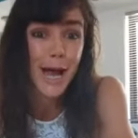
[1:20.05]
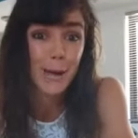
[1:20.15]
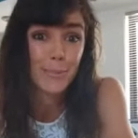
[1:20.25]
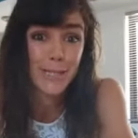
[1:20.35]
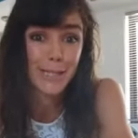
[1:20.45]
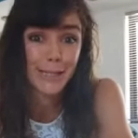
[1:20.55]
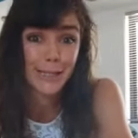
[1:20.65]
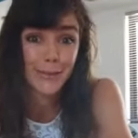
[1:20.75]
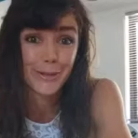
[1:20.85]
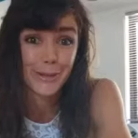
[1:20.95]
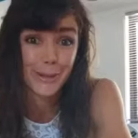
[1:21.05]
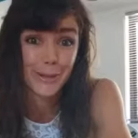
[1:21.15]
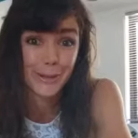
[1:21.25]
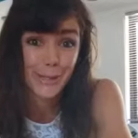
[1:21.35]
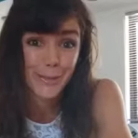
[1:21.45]
uh, particularly if you know you're
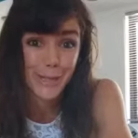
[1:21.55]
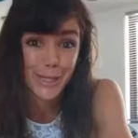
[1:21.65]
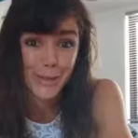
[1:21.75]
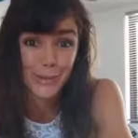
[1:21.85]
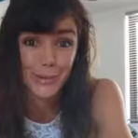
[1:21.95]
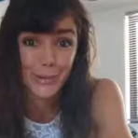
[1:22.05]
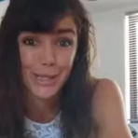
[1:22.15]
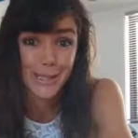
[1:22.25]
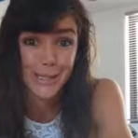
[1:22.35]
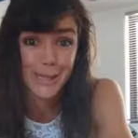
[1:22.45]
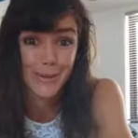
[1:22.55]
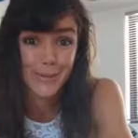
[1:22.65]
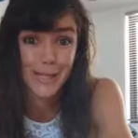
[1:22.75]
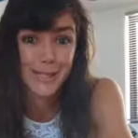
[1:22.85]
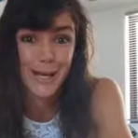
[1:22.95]
not going to be so good this um,
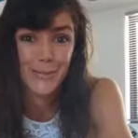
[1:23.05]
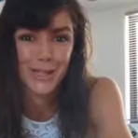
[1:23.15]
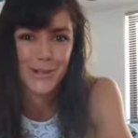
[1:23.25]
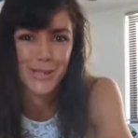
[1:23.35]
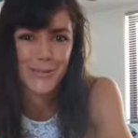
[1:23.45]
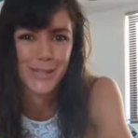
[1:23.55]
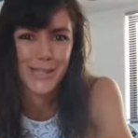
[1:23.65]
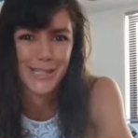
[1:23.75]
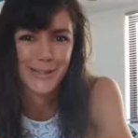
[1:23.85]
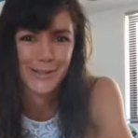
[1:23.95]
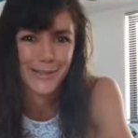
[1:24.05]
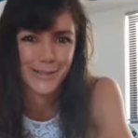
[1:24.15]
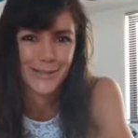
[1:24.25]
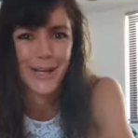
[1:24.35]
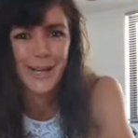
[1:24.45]
this coming Christmas dinner
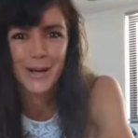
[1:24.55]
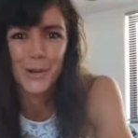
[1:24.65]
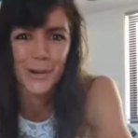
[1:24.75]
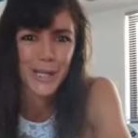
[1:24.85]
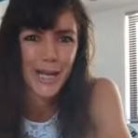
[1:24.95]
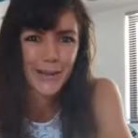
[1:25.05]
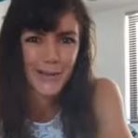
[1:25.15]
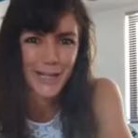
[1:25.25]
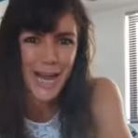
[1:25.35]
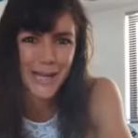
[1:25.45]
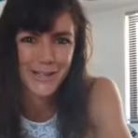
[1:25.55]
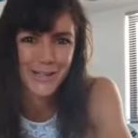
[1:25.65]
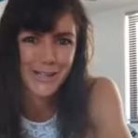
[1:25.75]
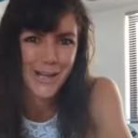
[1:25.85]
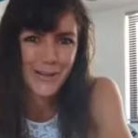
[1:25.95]
and all the other
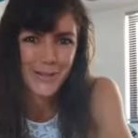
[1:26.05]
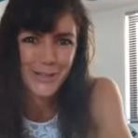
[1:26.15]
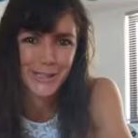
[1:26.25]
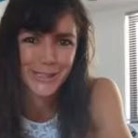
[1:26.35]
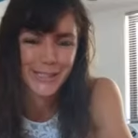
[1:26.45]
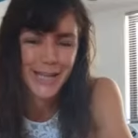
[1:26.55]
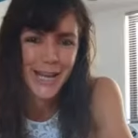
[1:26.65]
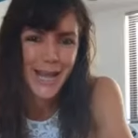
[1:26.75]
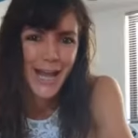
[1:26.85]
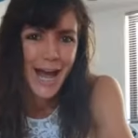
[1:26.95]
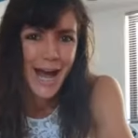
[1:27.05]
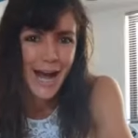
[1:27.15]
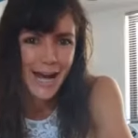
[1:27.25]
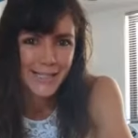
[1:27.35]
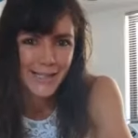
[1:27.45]
occasions after it.
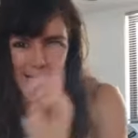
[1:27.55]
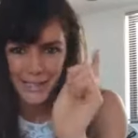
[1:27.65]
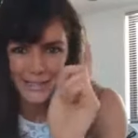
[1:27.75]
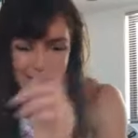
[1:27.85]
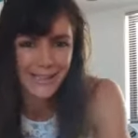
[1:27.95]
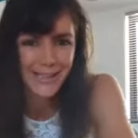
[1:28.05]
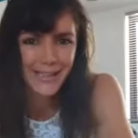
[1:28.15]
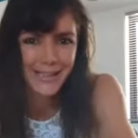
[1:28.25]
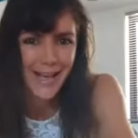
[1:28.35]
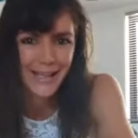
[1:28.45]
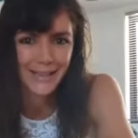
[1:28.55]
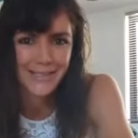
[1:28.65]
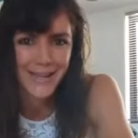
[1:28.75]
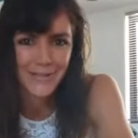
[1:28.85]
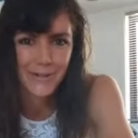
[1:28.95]
Uh, so yeah, click
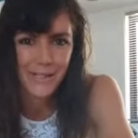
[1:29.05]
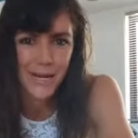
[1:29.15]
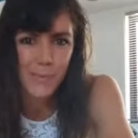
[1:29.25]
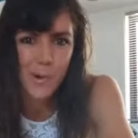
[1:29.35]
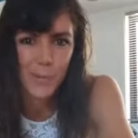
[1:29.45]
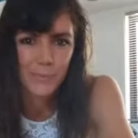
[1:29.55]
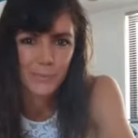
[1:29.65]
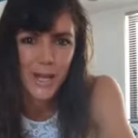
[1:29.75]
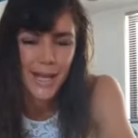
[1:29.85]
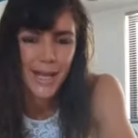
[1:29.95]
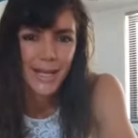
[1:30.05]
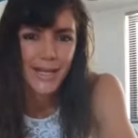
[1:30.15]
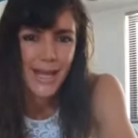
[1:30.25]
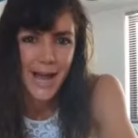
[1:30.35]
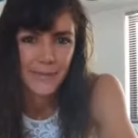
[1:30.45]
and uh, find out more.
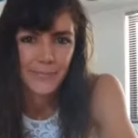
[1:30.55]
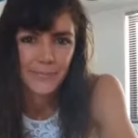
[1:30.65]
Now,